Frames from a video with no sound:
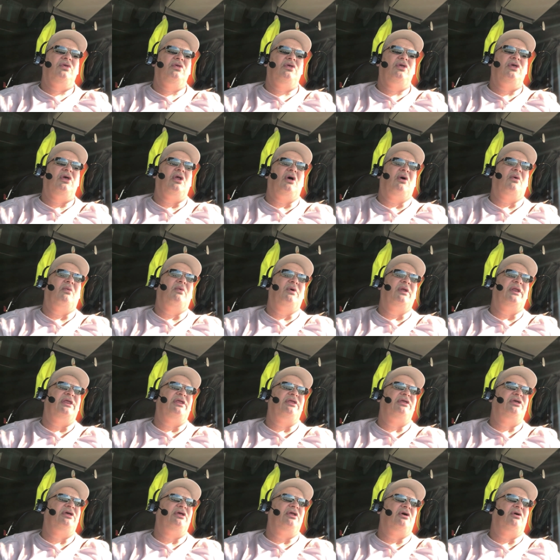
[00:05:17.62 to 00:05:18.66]
you know, when
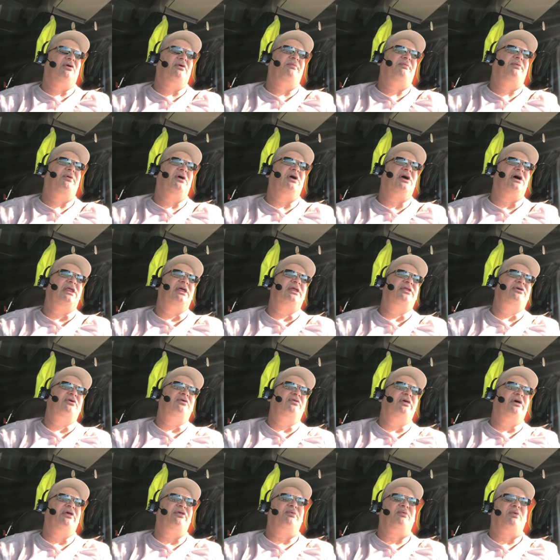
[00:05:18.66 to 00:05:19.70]
you know, if you're gonna do
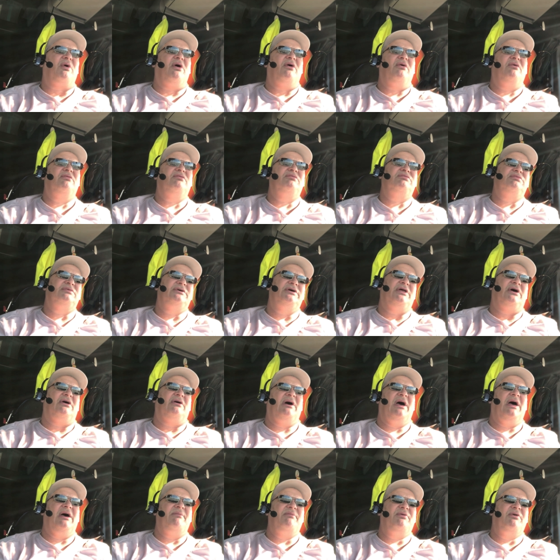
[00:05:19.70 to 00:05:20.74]
this, well, you know,
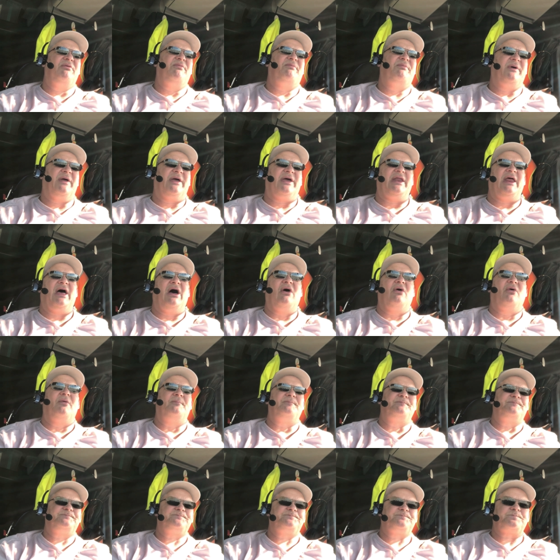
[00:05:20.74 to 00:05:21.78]
have you figured out?
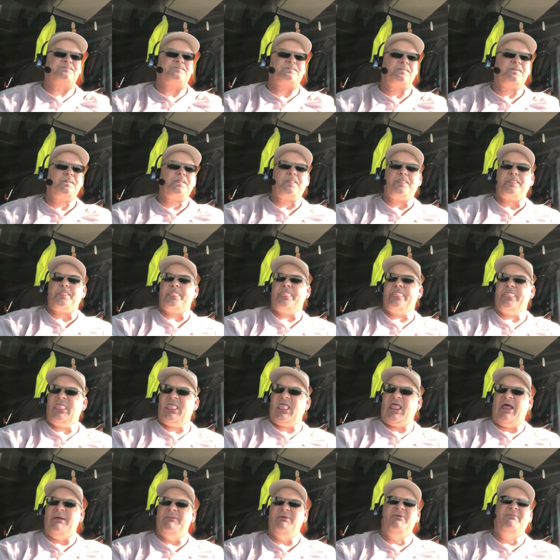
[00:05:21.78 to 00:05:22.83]

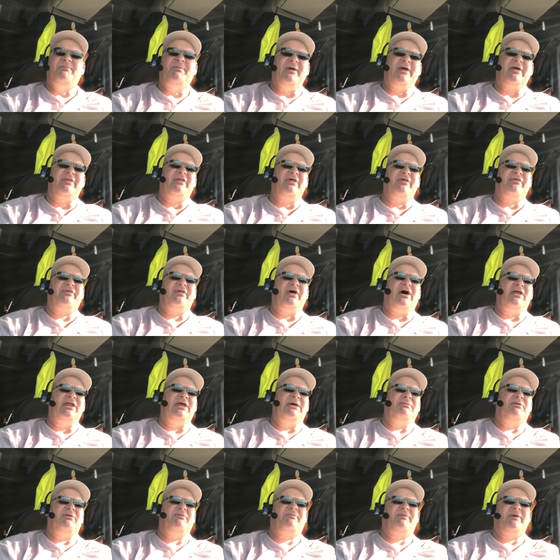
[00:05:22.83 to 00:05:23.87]
Have you figured this out?
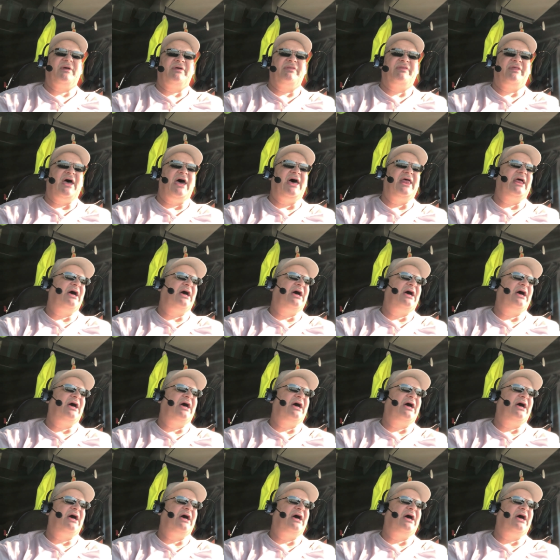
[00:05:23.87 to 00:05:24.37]
Have you figured that